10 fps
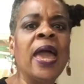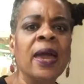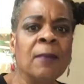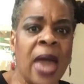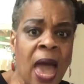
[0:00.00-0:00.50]

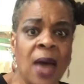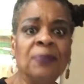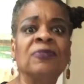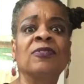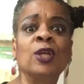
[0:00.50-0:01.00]
am
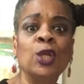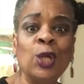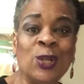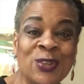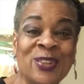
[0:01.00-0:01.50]

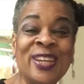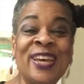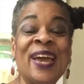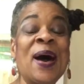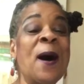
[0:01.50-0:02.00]

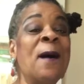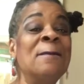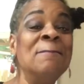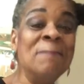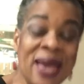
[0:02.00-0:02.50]
absolutely
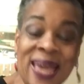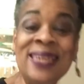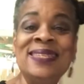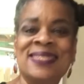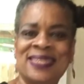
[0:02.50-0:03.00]

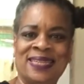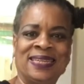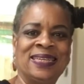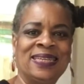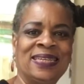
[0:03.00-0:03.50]

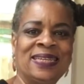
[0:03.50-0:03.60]
amazing.